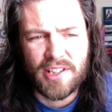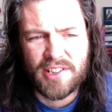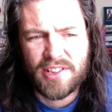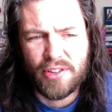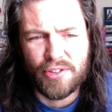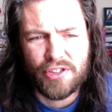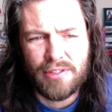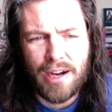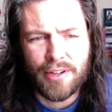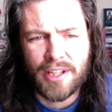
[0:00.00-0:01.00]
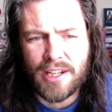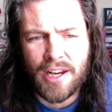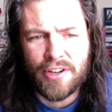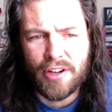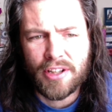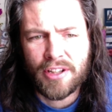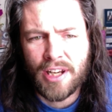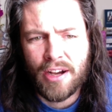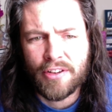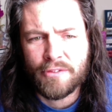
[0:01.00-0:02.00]
is still shrouded in a dark
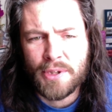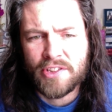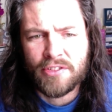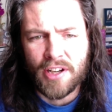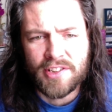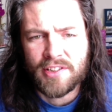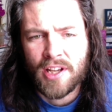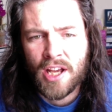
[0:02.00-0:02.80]
cloud of mistrust,